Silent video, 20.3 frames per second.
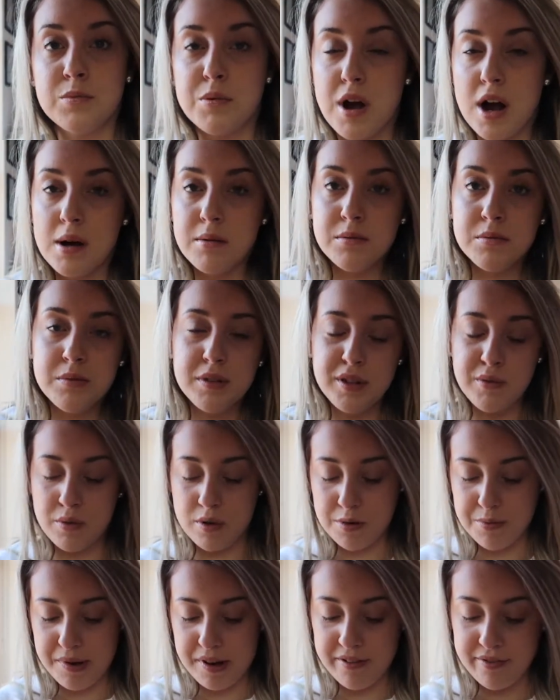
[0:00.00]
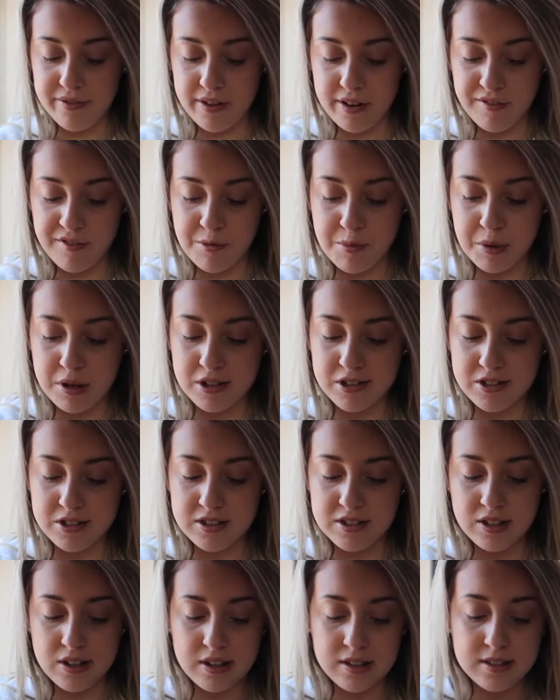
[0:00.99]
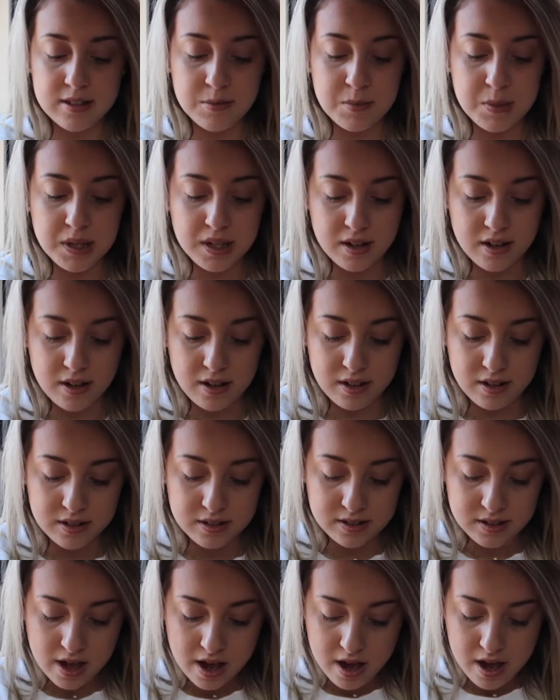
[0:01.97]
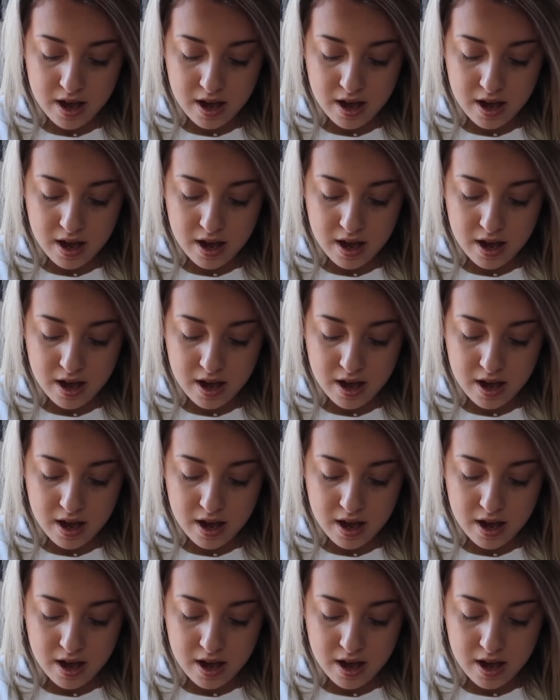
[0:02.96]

probably one of my favorite purchases because